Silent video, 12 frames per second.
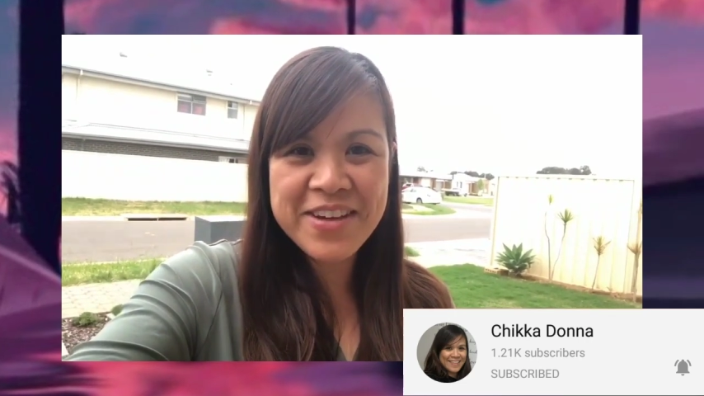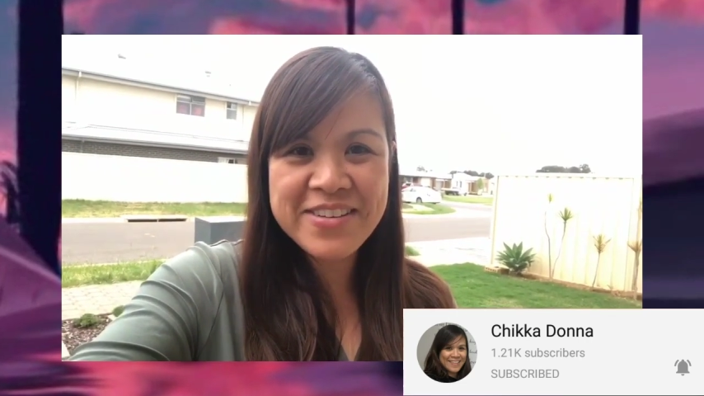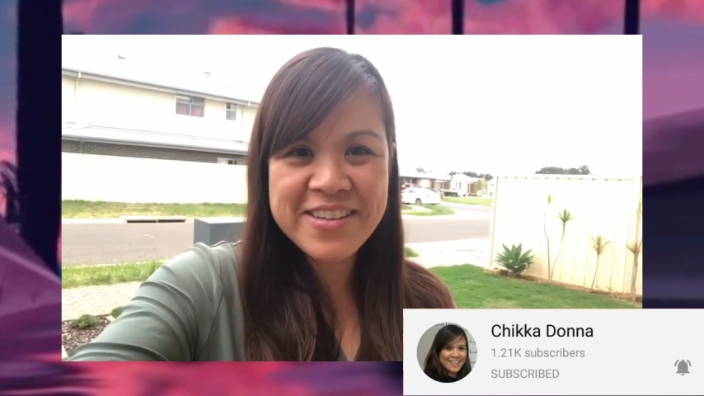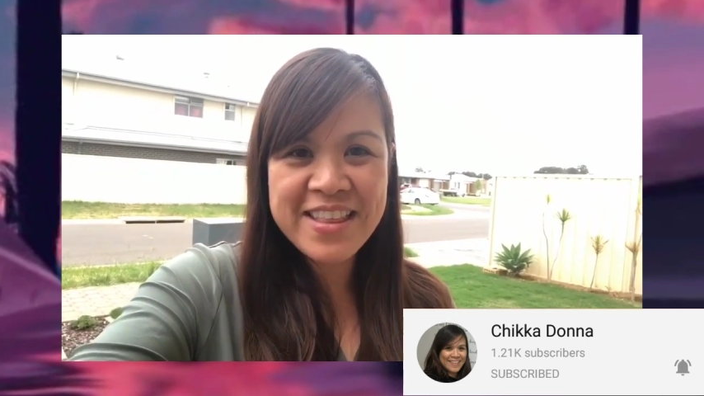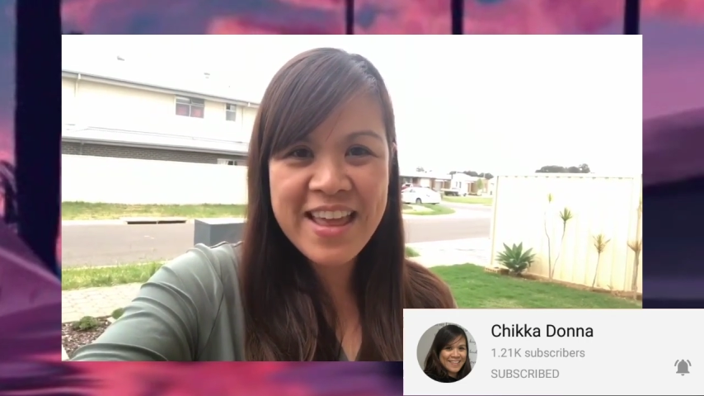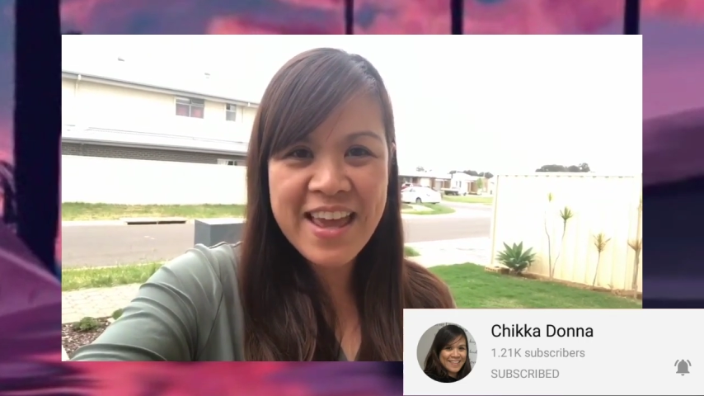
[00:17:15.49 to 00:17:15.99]
have
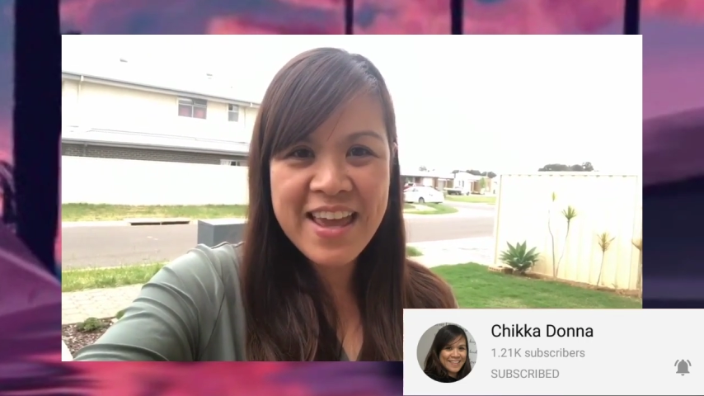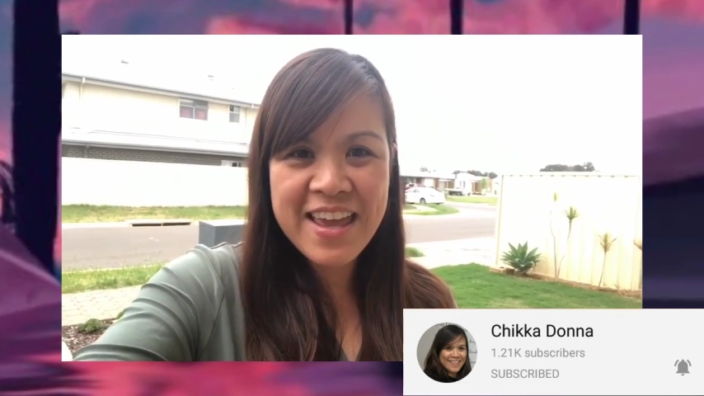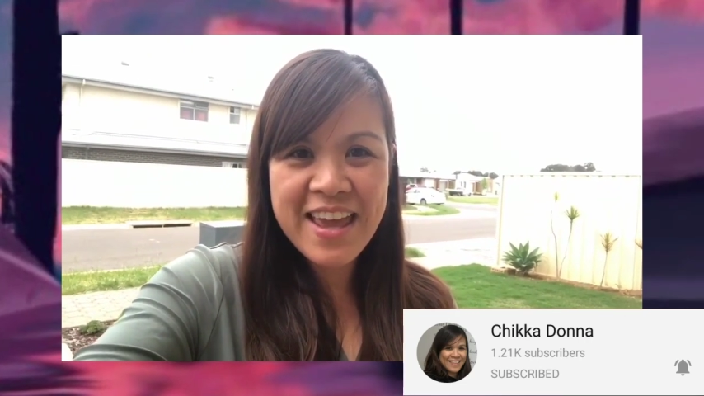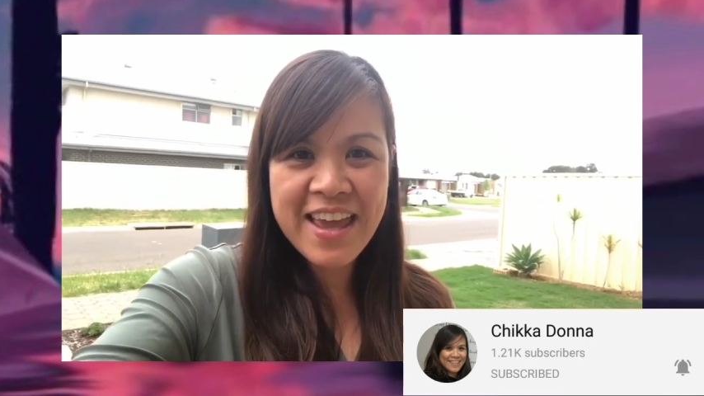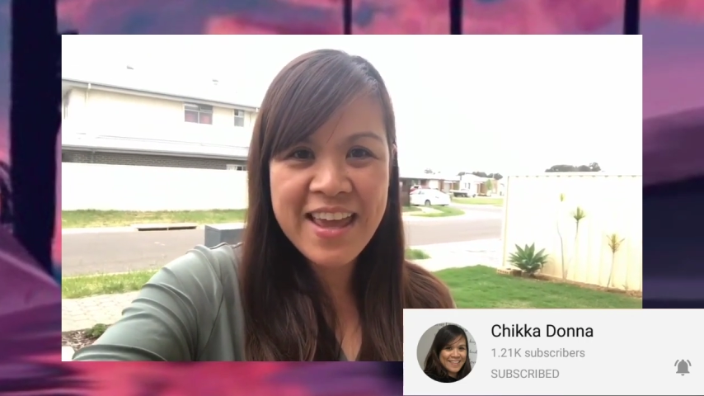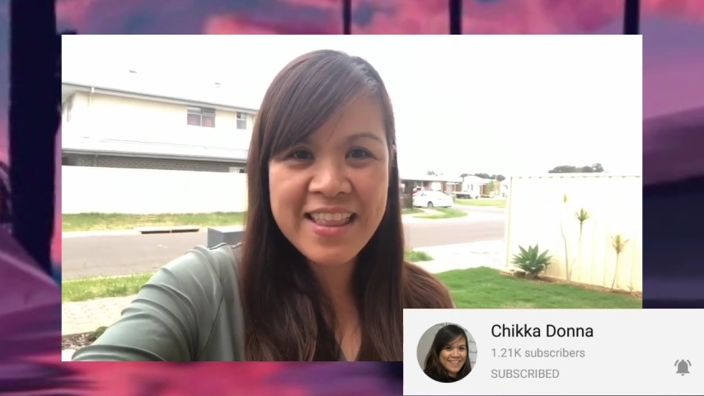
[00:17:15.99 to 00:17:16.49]
a good
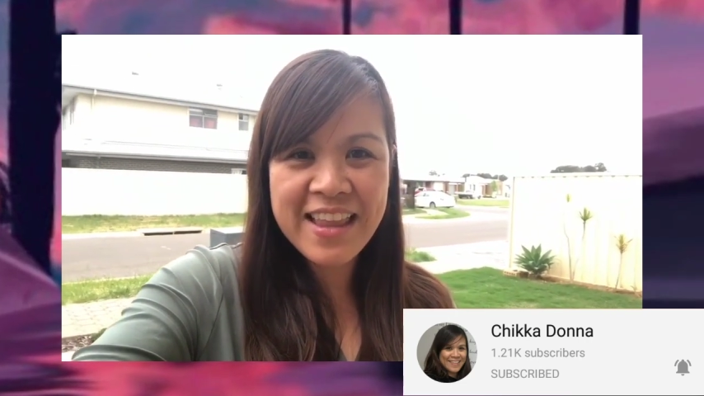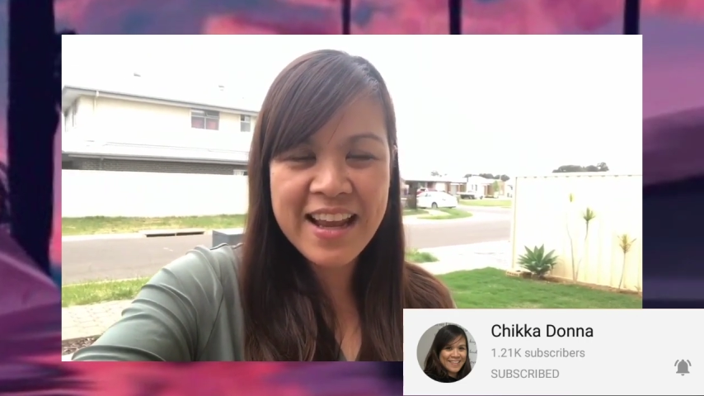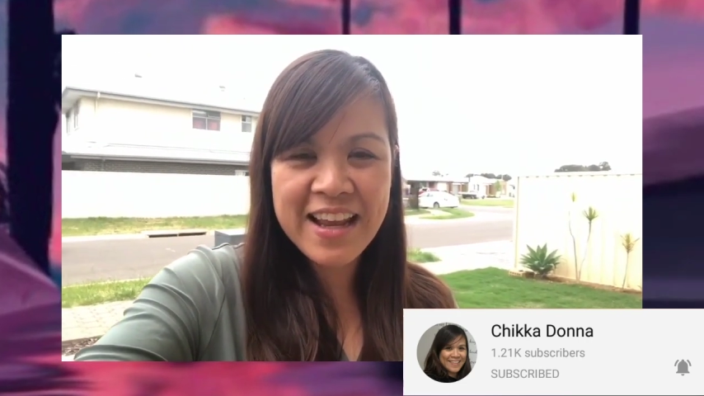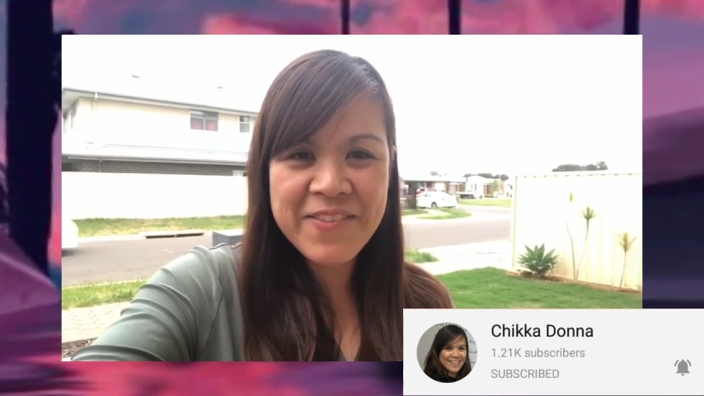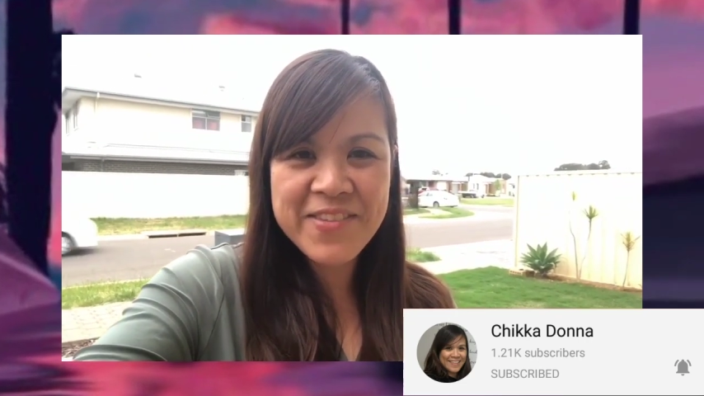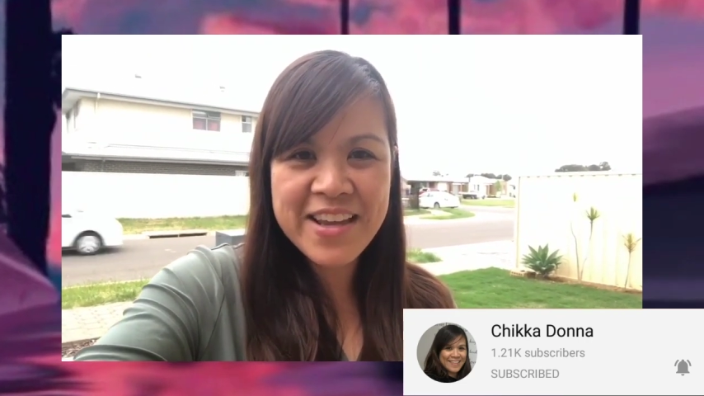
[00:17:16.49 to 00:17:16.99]
day, and
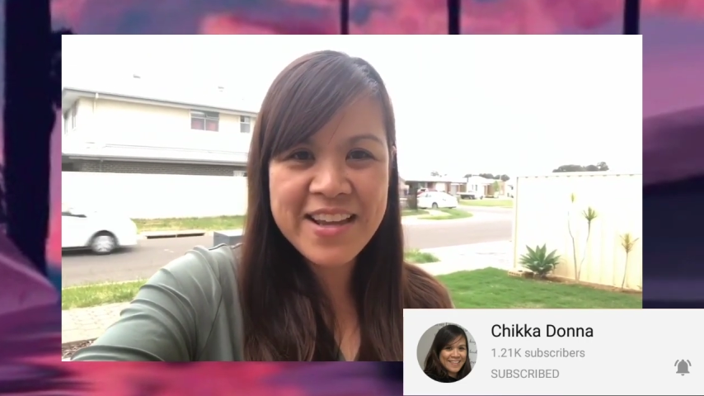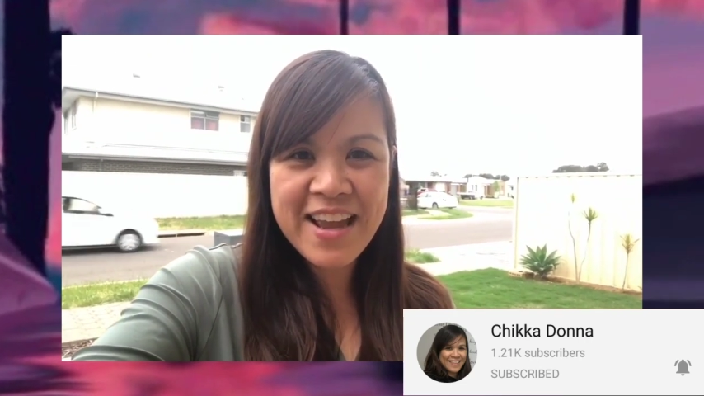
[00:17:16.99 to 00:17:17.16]
I love you,